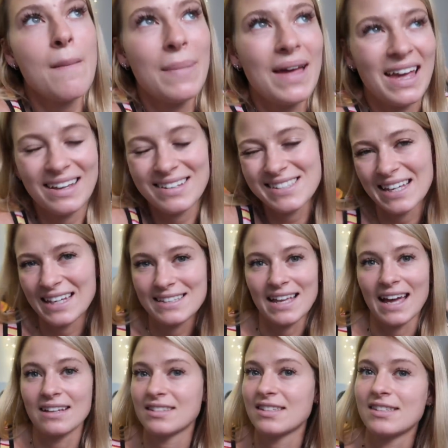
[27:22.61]
pick 6
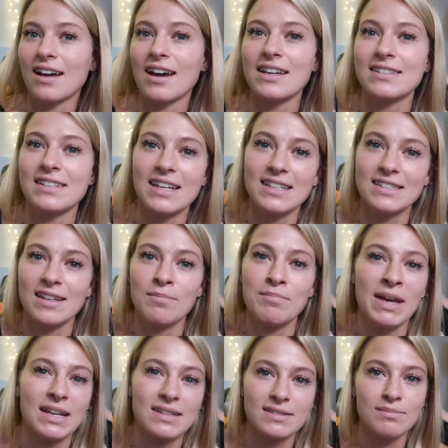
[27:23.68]
exercises,
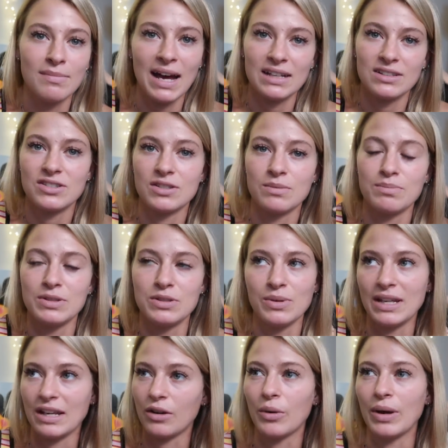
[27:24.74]
mix and match
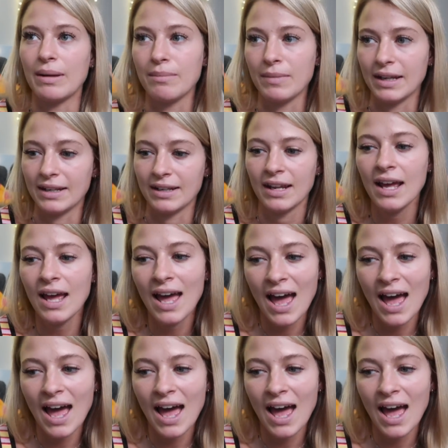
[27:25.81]
between equipment,